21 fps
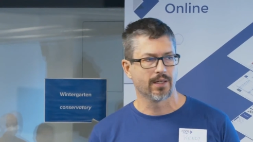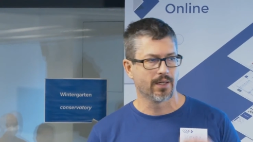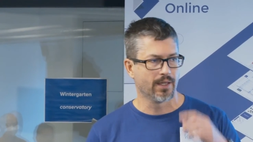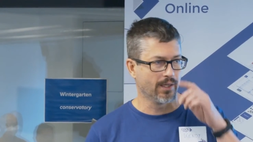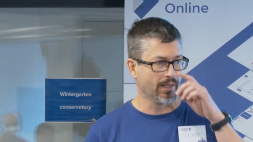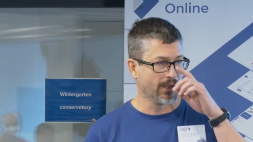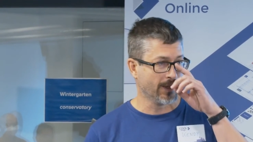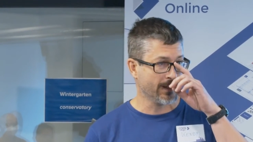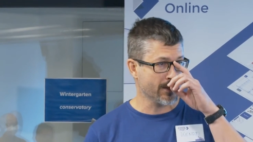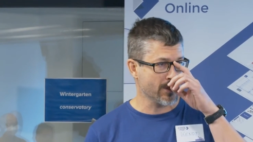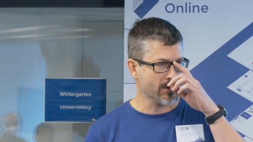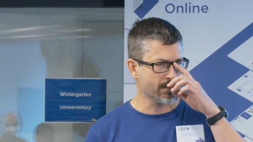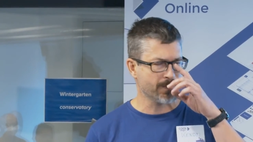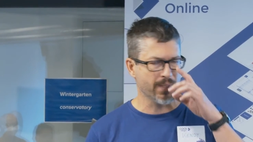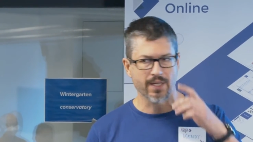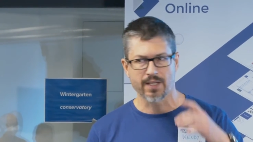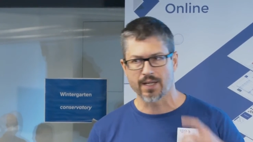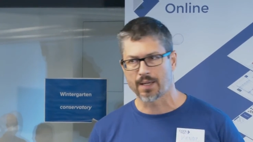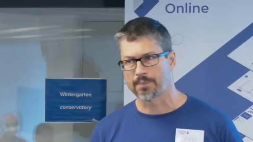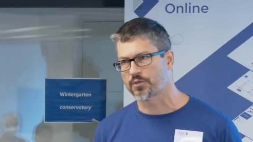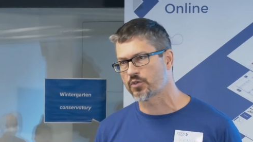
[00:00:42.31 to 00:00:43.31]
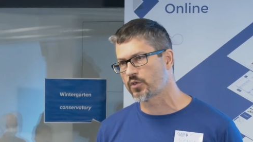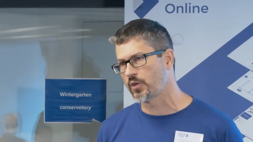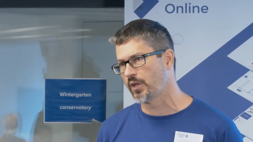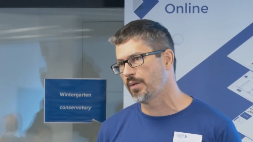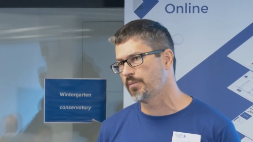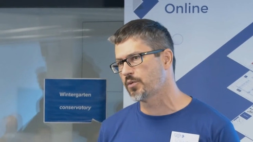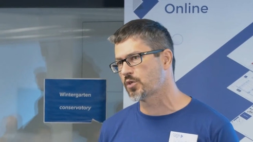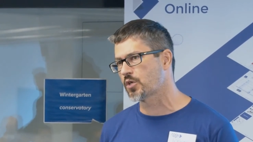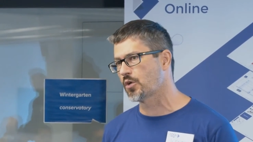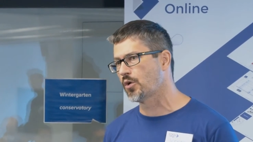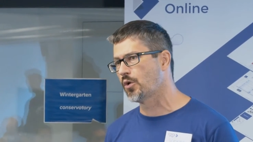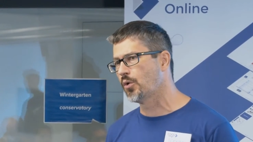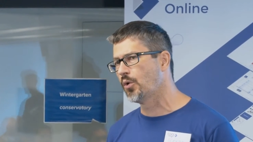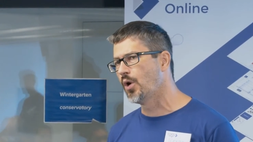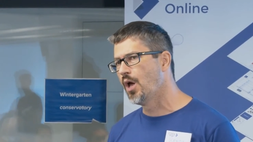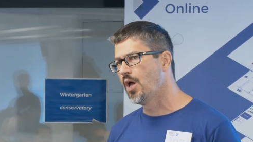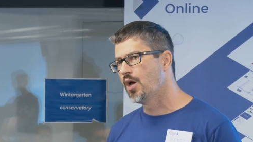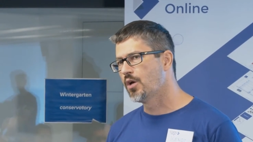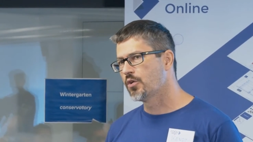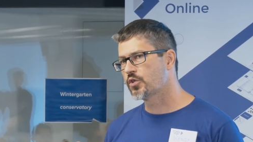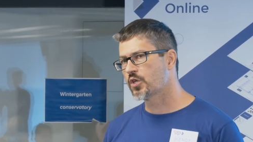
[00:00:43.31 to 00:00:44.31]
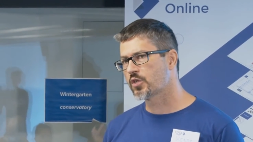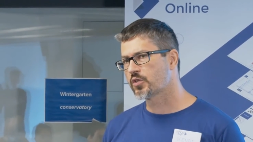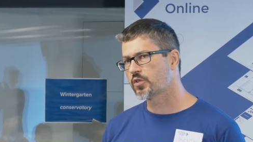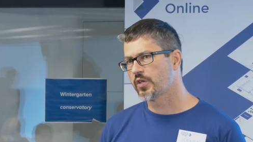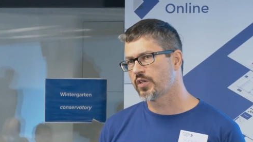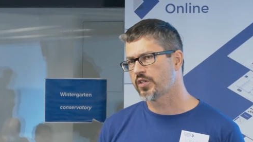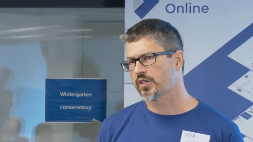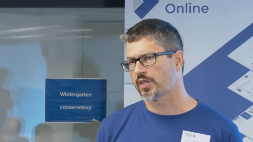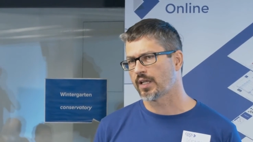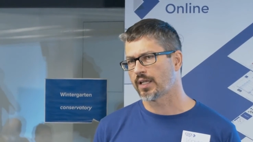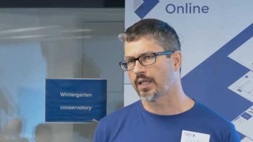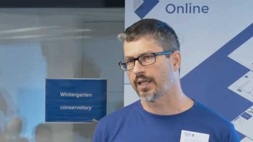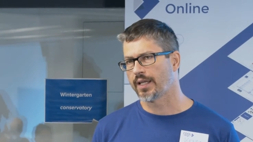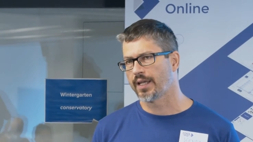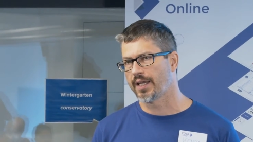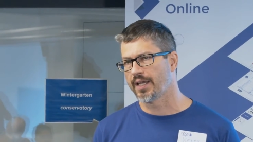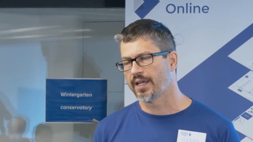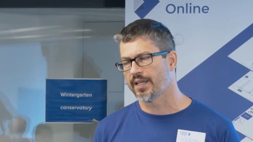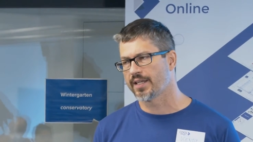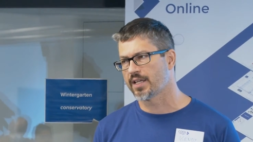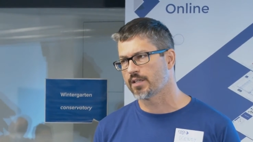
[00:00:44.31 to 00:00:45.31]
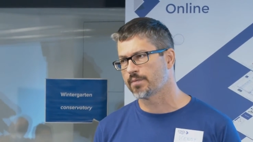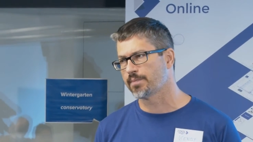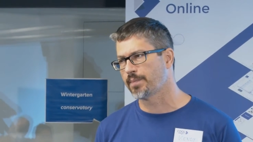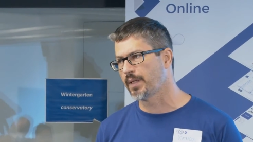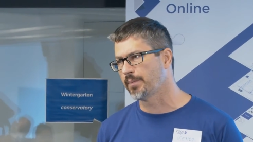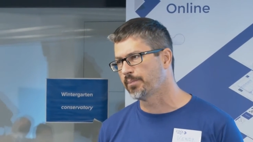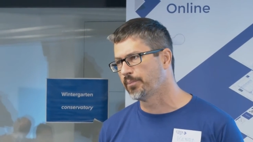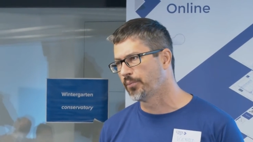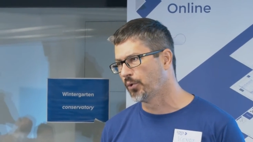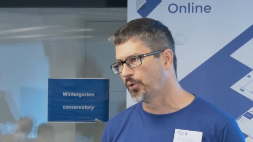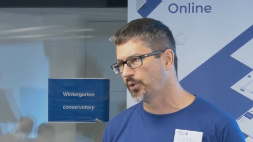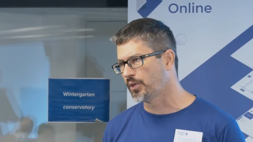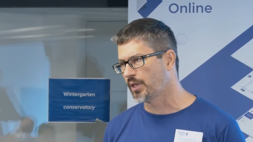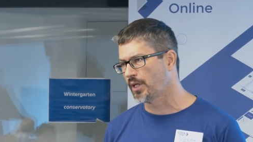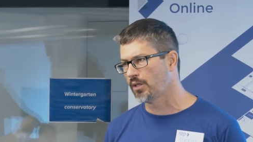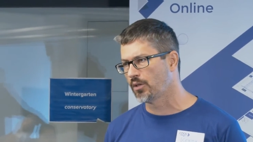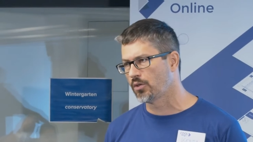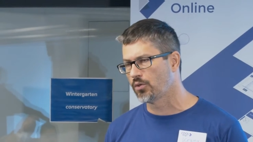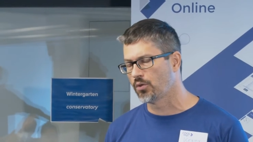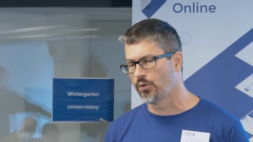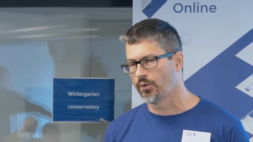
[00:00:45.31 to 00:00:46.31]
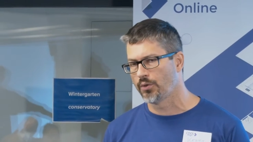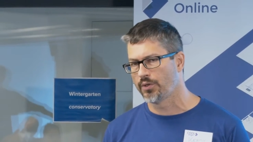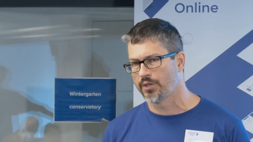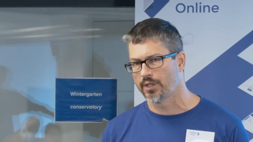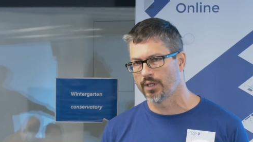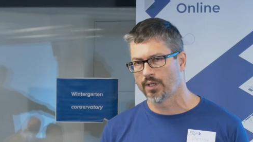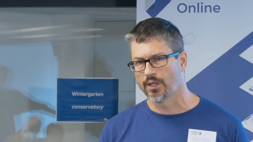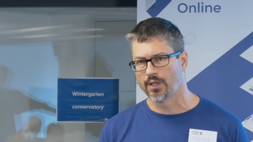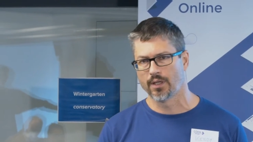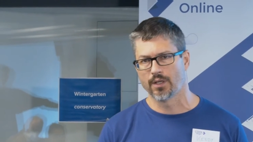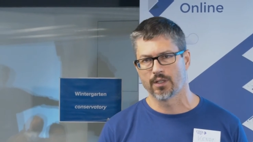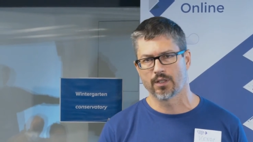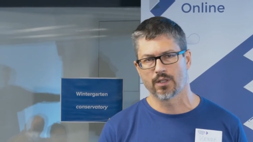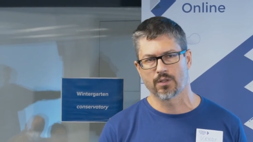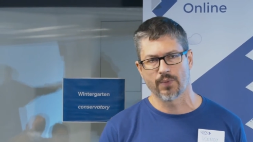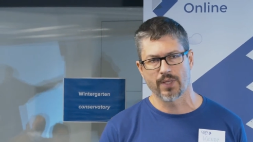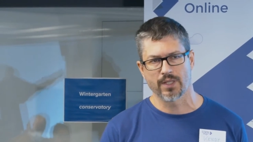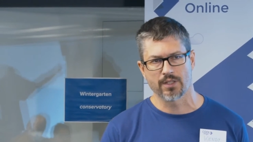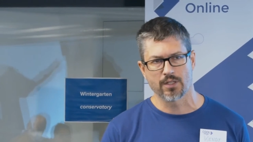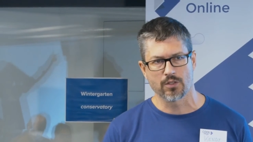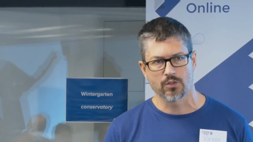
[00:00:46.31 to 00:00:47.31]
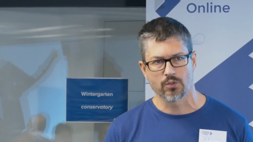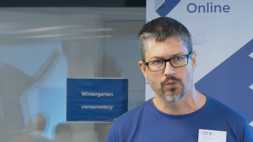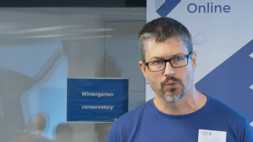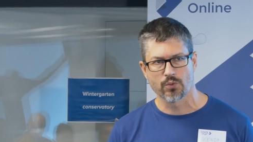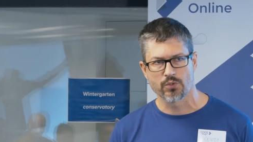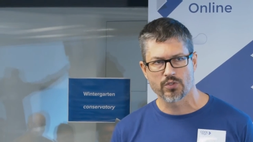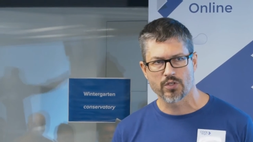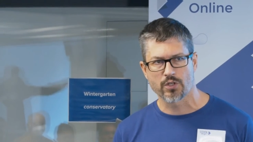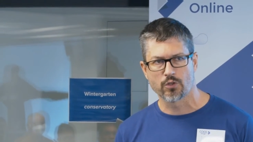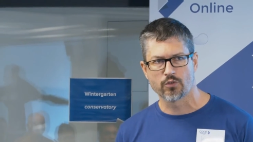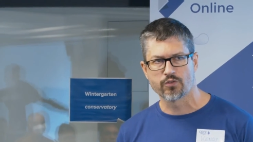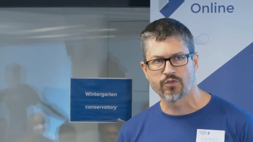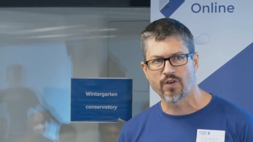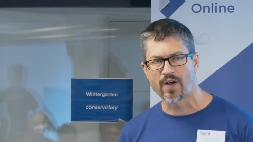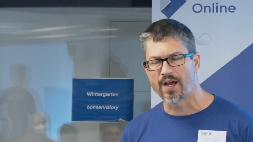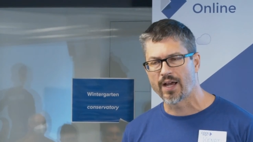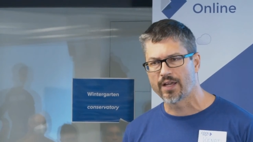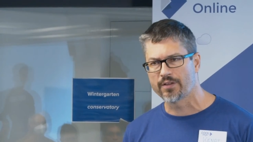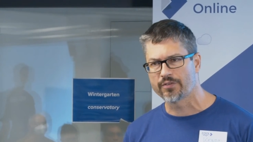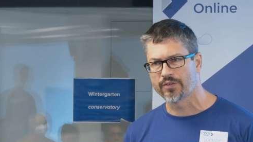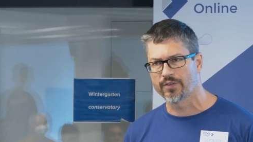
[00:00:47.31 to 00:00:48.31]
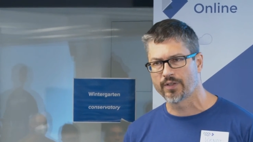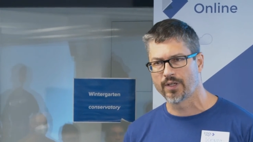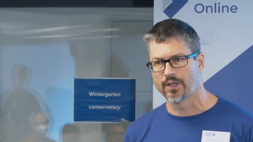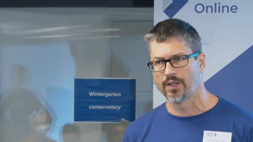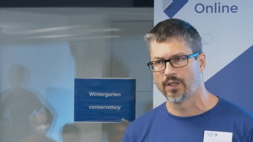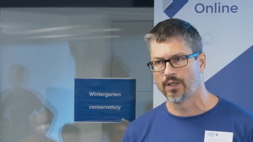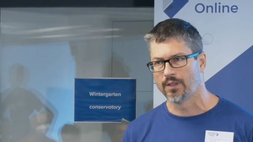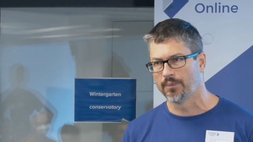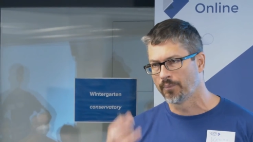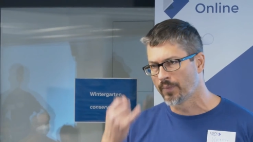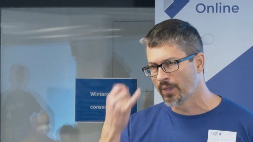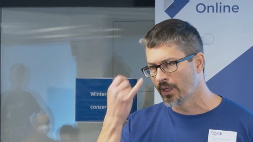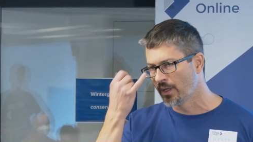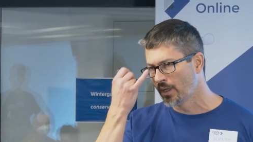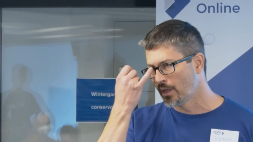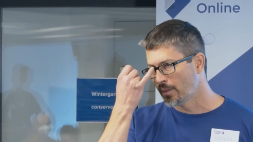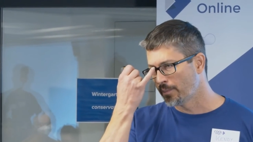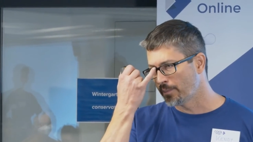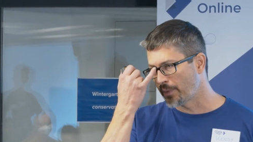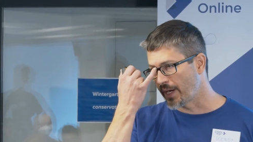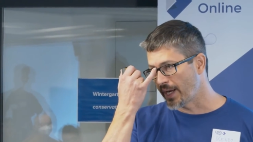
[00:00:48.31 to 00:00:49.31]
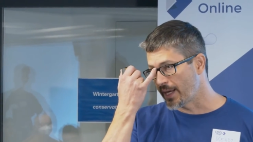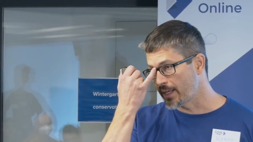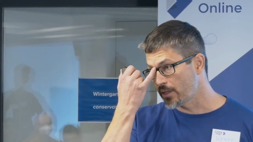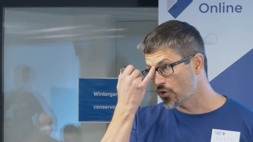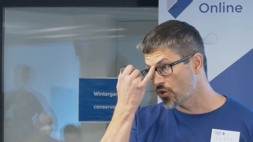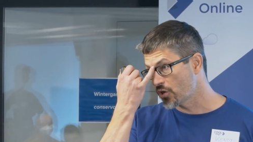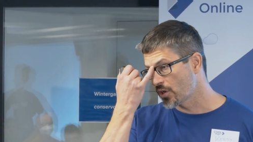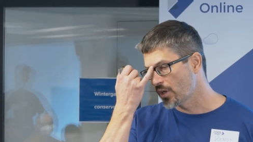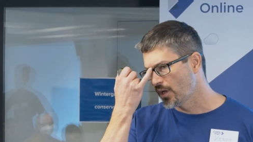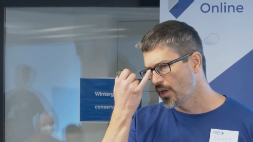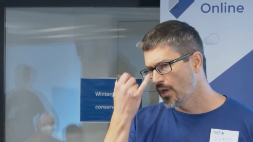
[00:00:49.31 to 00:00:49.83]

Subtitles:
It is being upstreamed. So just recently, it has been put into the 2205 branch.